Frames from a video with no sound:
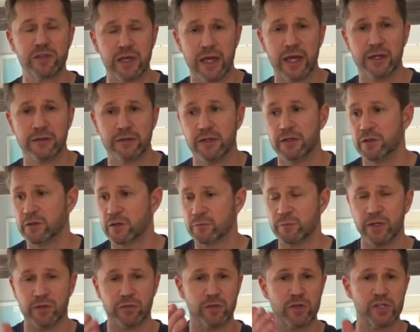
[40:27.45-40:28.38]
and you're going to be
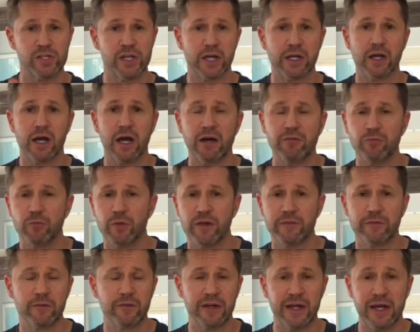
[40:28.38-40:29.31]
able to check off whether or
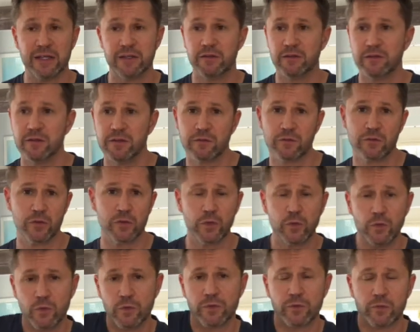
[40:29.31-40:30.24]
not you did 2,
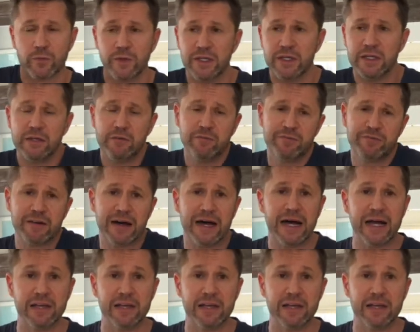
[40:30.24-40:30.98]
3, 5.